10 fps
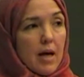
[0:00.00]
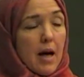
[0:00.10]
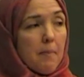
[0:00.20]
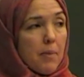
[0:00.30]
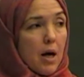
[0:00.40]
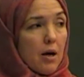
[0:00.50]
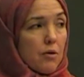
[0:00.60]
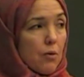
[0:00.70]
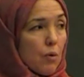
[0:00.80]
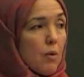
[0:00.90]

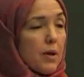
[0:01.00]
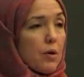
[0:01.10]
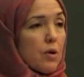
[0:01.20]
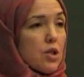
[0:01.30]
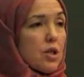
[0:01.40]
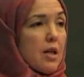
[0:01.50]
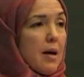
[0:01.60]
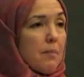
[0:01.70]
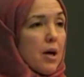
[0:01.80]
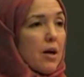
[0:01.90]
empire, the Roman Christian
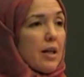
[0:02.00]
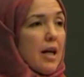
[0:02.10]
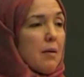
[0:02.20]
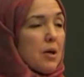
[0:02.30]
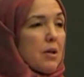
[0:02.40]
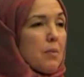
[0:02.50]
Empire, came on